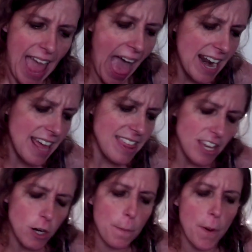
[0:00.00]
And I
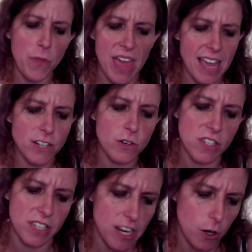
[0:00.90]
think you're both
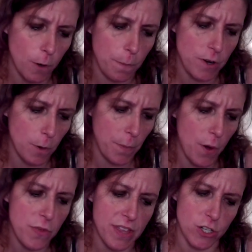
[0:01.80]
interested. You're
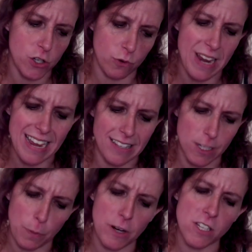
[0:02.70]
both intrigued.
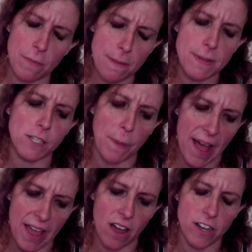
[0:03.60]
This person may be
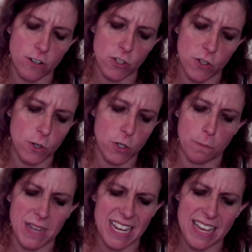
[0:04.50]
spying on your social
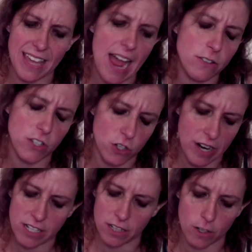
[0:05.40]
media accounts and
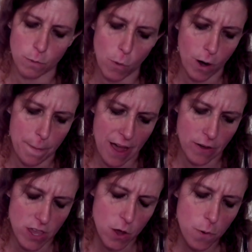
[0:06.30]
trying to learn more
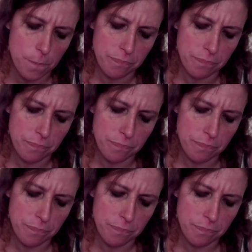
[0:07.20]
about you.